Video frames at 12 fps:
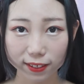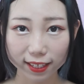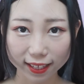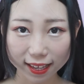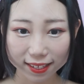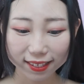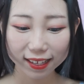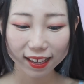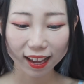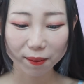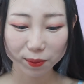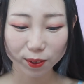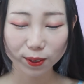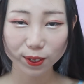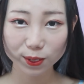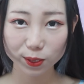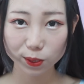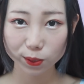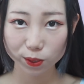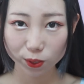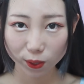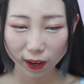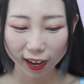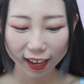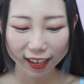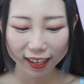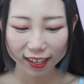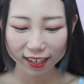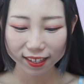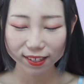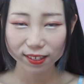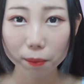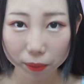So the last thing I'm going to try is